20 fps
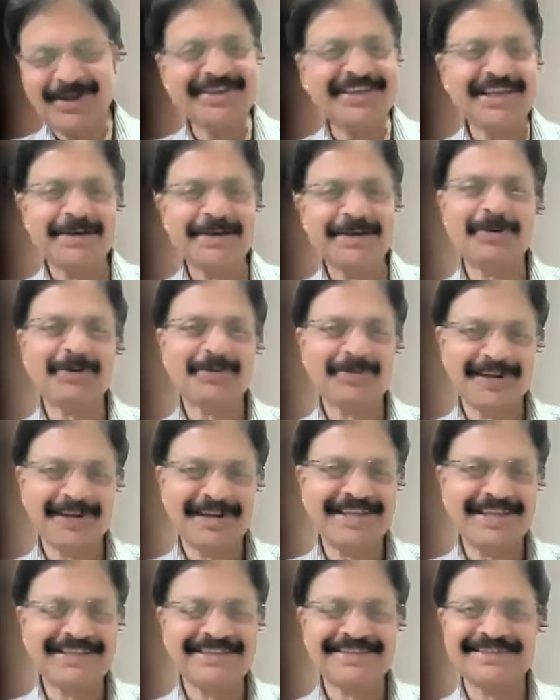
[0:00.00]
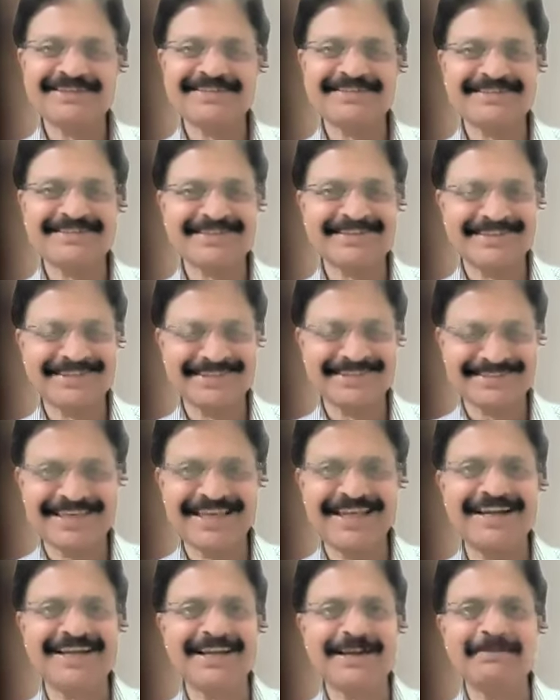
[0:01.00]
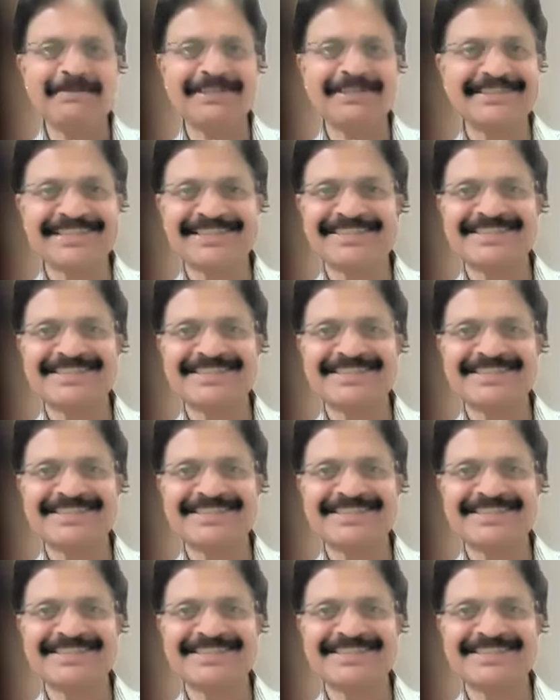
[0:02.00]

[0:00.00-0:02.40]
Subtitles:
I'm talking about only the skeletal muscle.